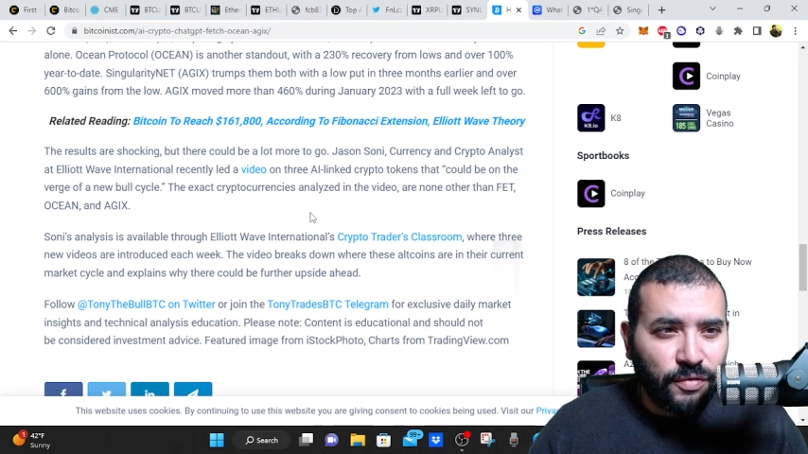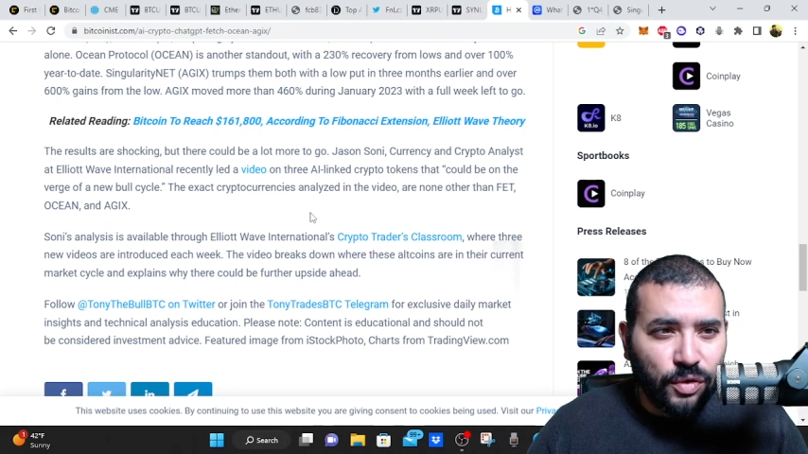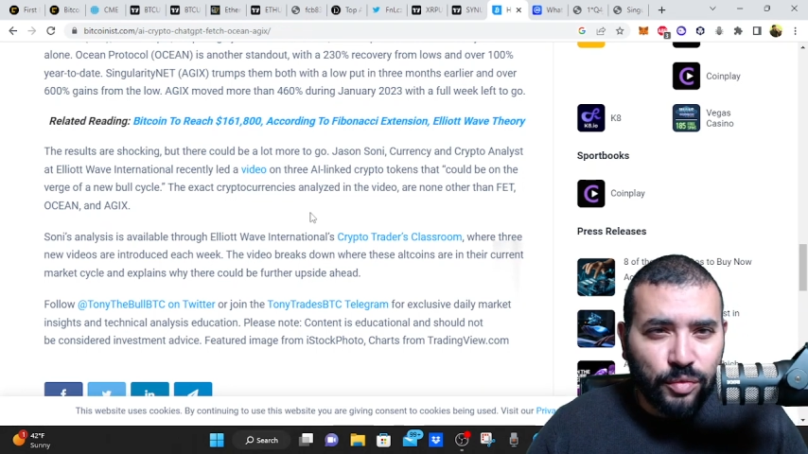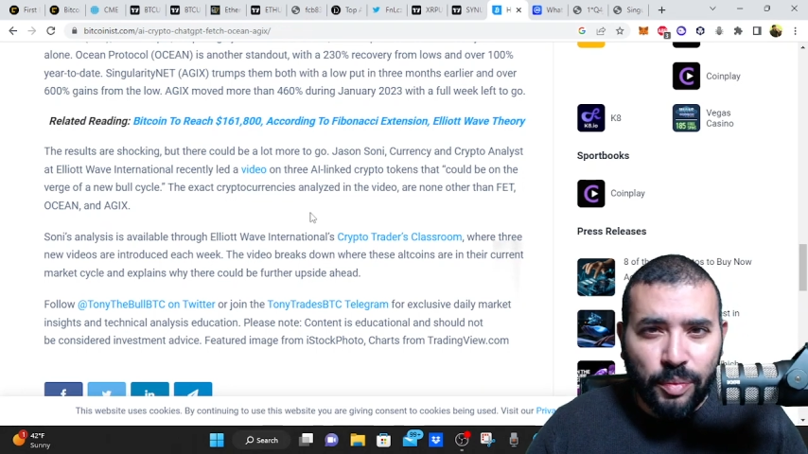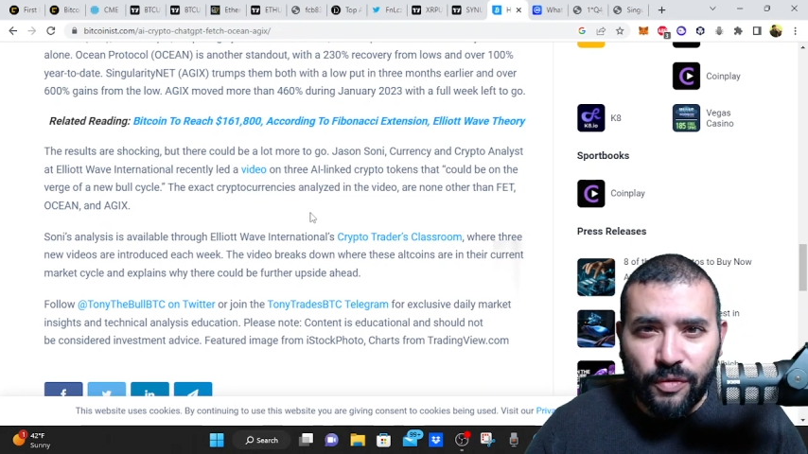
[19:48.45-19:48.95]
If
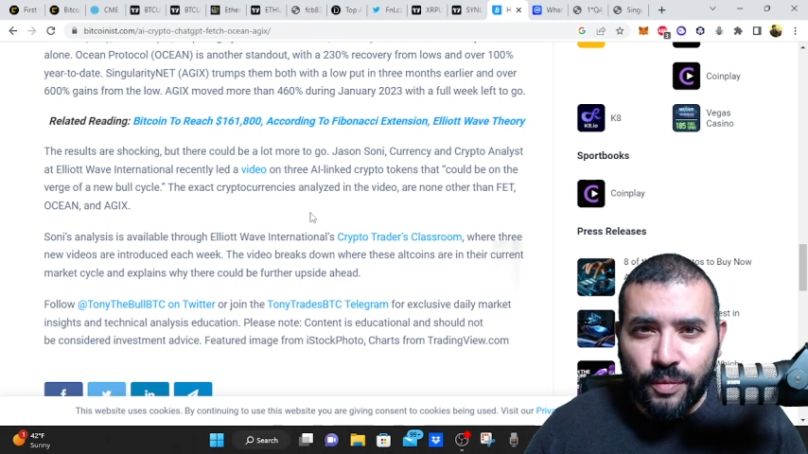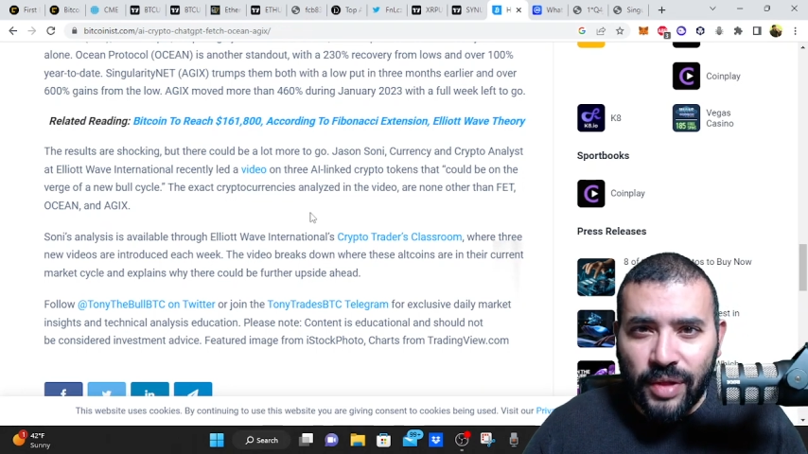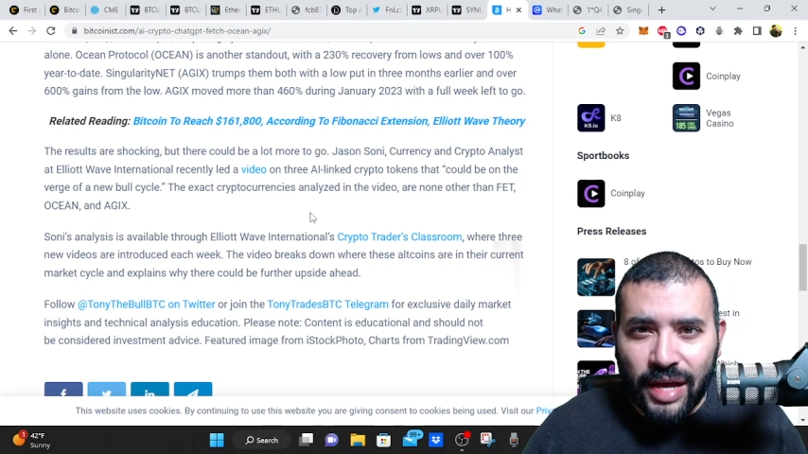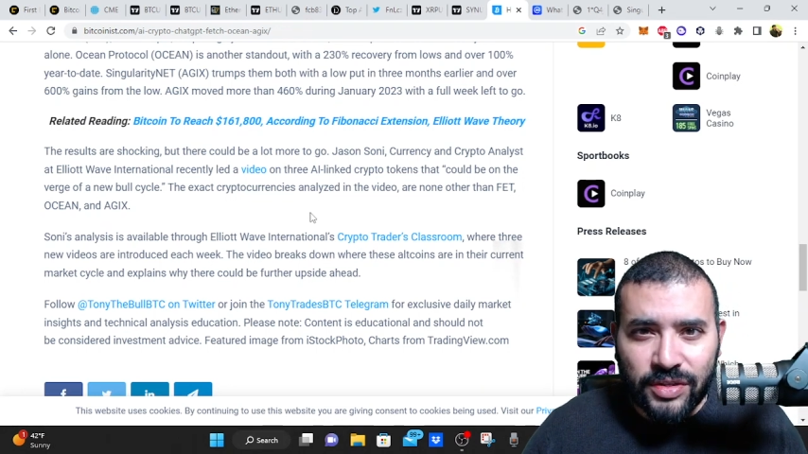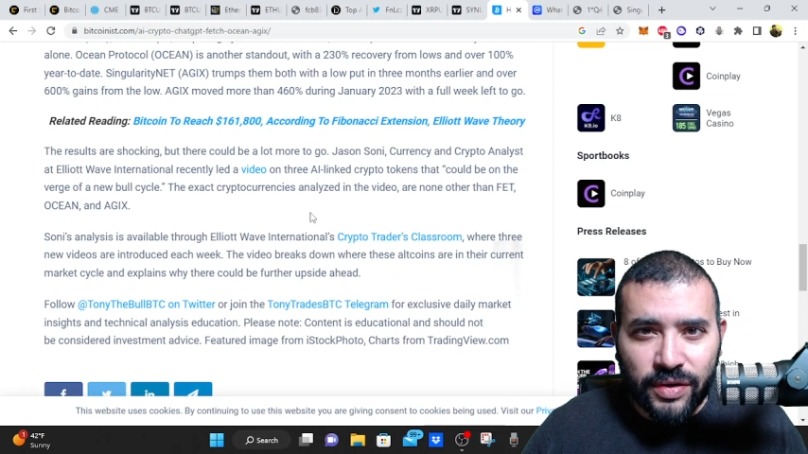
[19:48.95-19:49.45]
you remember from
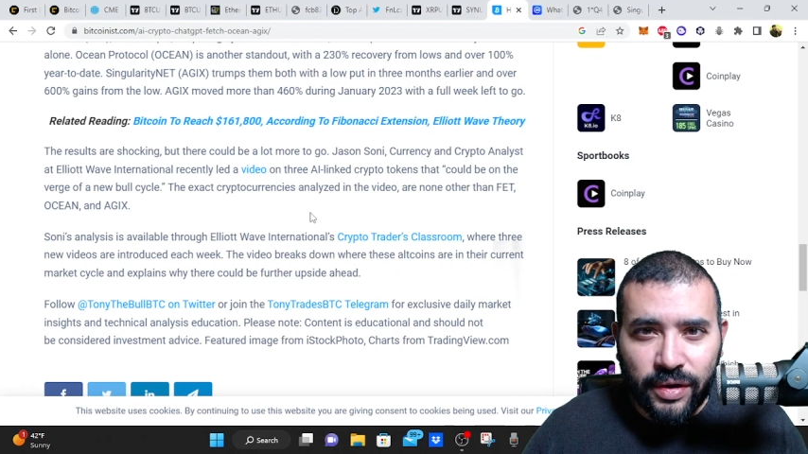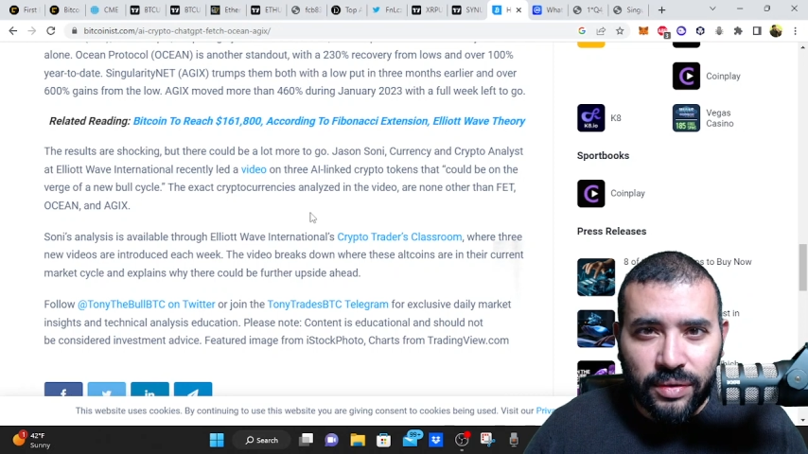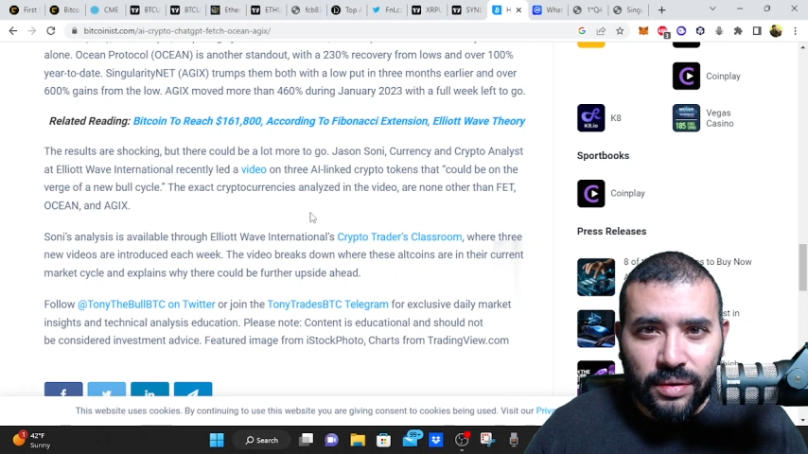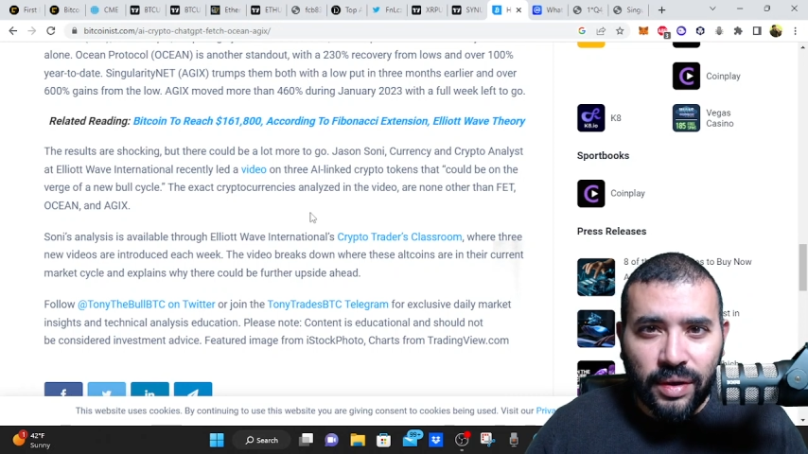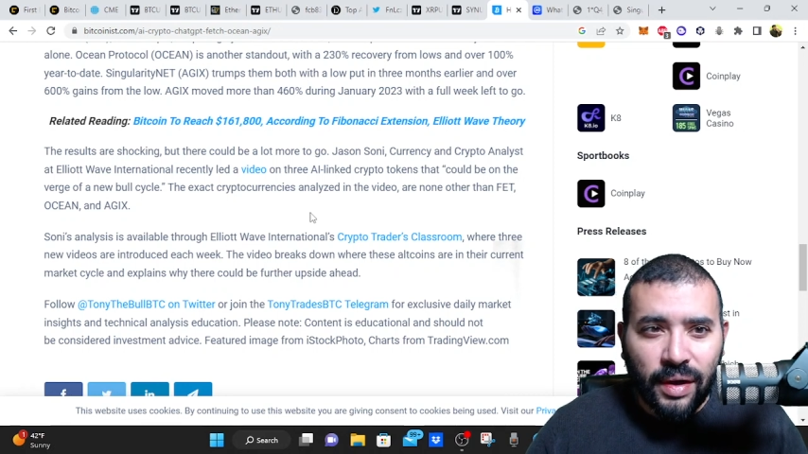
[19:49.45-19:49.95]
last
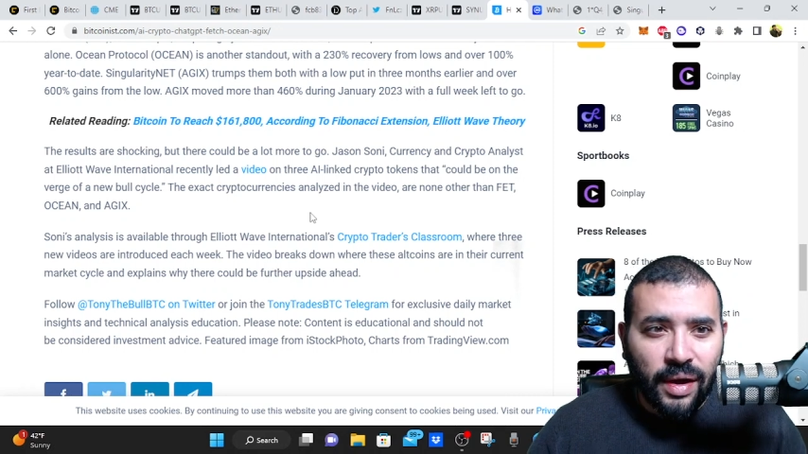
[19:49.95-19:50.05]
cycle,